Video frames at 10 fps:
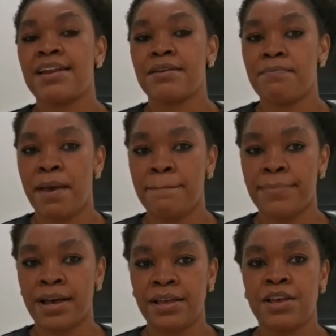
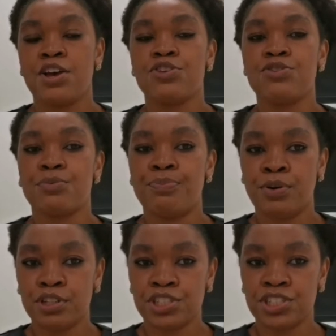remember you
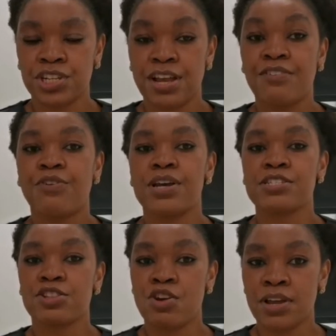push for
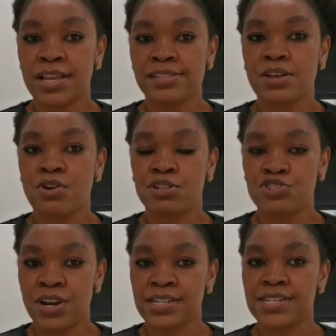as long as the
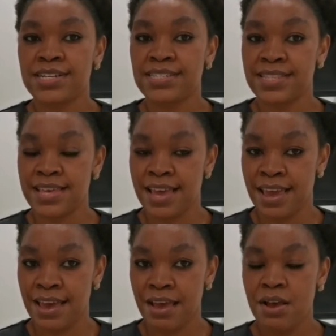contraction is
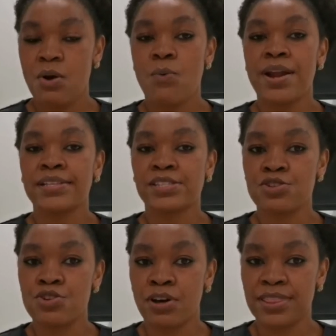there. When
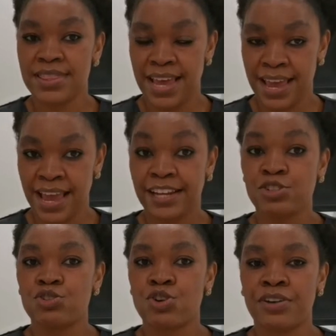it's not there and
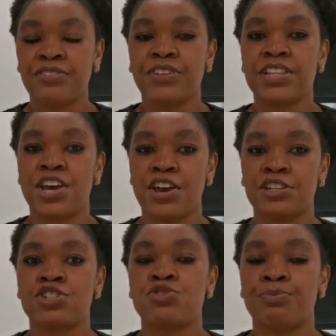you don't feel the
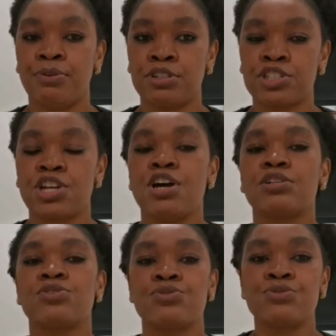urge to push,
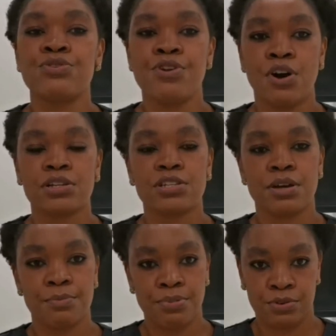do
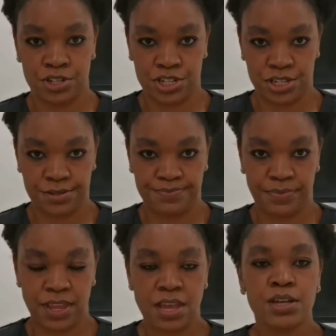not push.
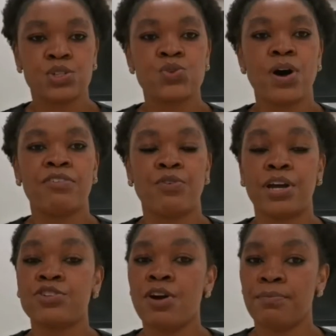To
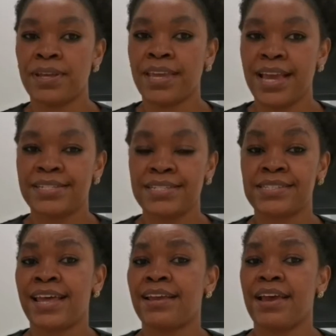avoid
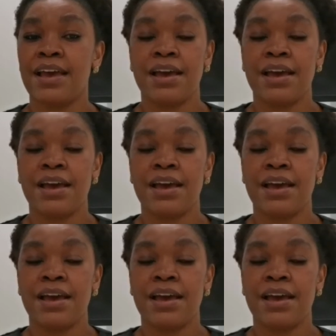complications like